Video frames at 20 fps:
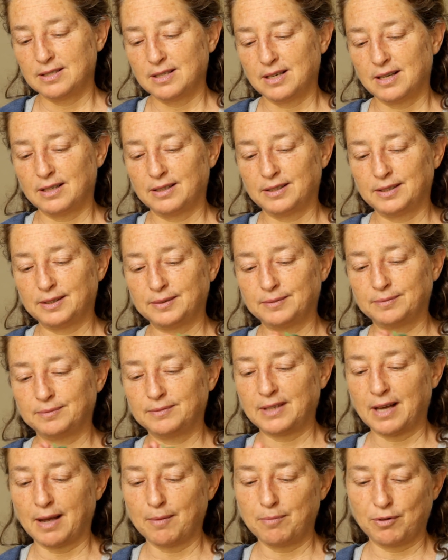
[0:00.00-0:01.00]
a
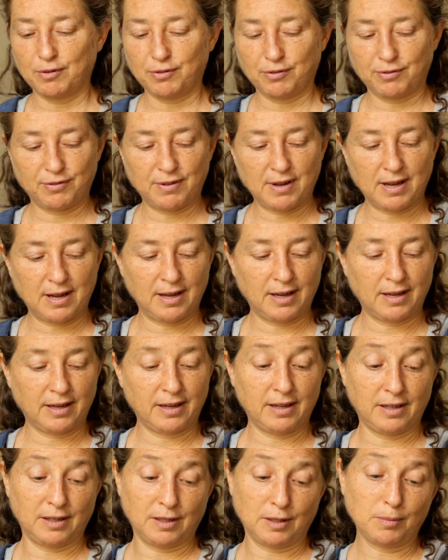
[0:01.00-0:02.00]
type of
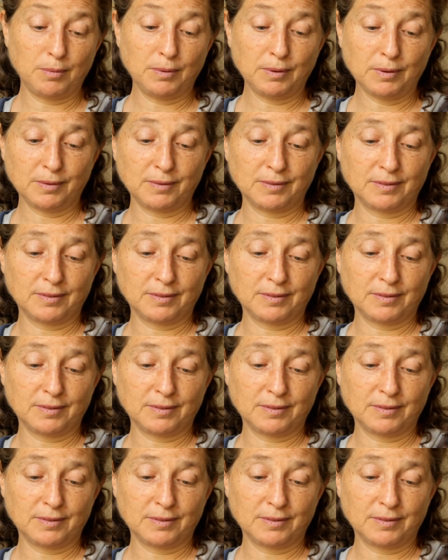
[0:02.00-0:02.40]
herb